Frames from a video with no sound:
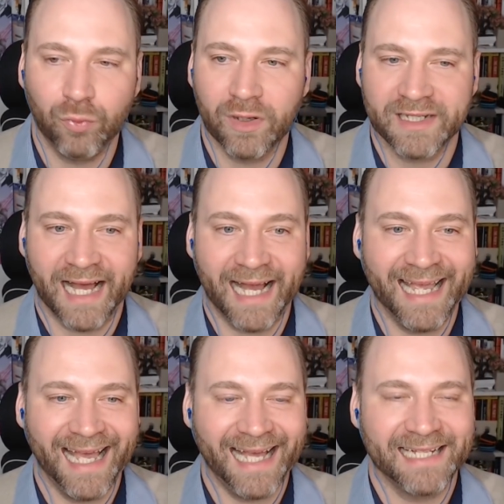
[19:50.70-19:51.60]
What
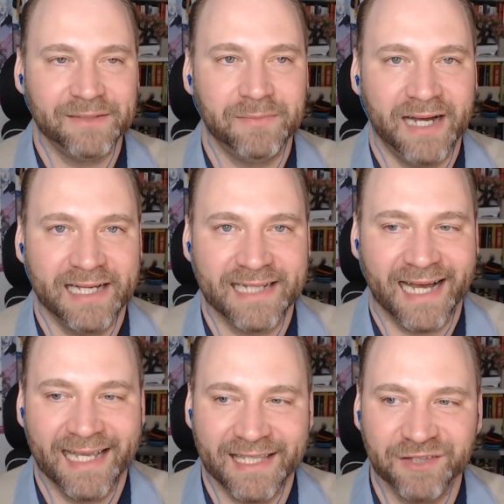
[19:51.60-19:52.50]
I had in mind,
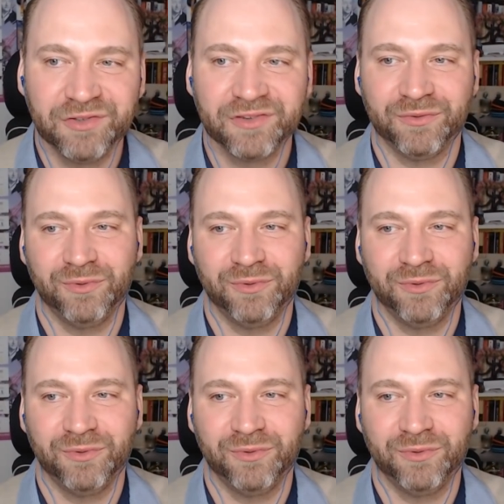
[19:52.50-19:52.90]
I used